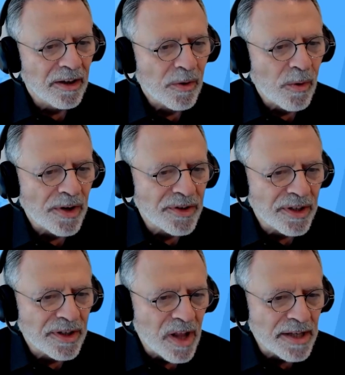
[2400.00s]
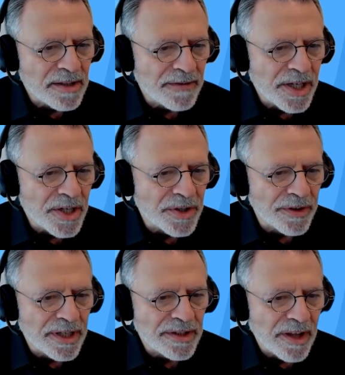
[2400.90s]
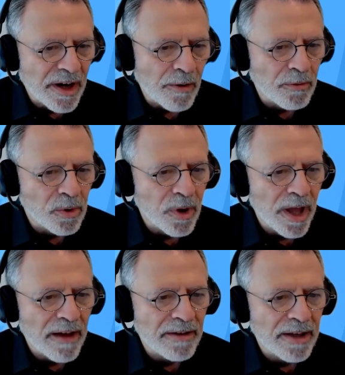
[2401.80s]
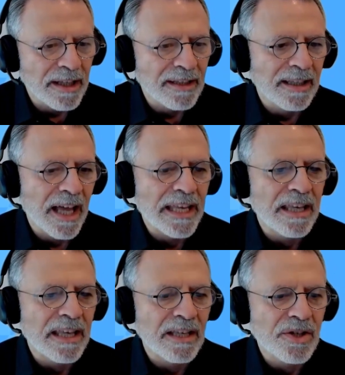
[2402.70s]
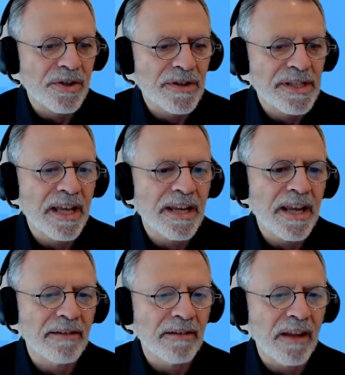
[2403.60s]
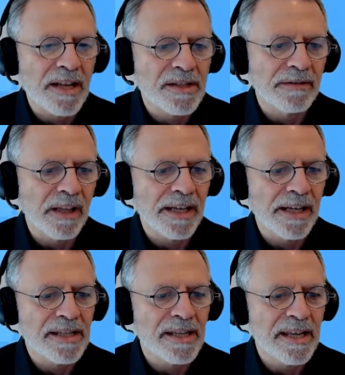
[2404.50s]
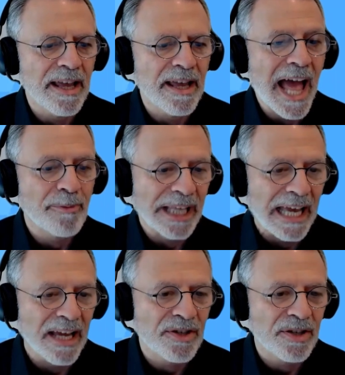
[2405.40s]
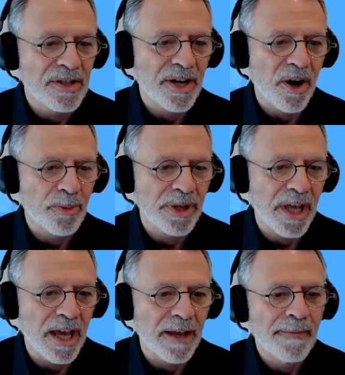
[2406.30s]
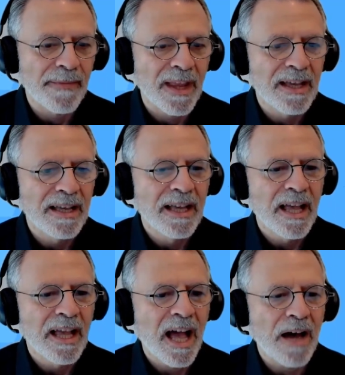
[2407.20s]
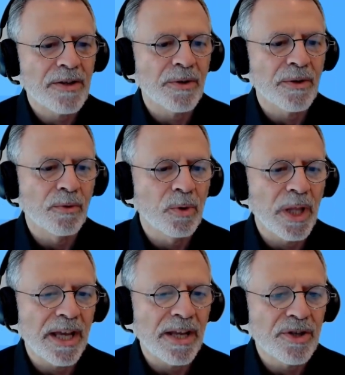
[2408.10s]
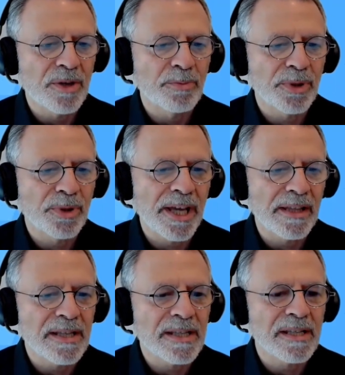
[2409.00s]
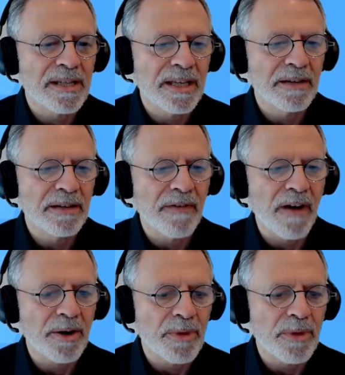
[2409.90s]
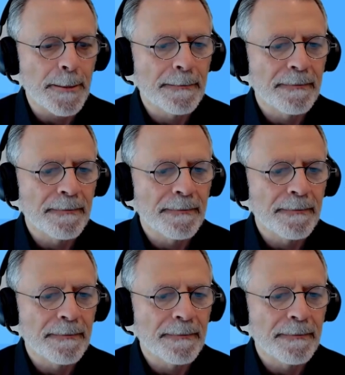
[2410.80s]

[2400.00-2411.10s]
The question is, lots of industries that are rule heavy, like insurance, tend to have lots of legacy applications and RPA. How does a rule engine play in this environment?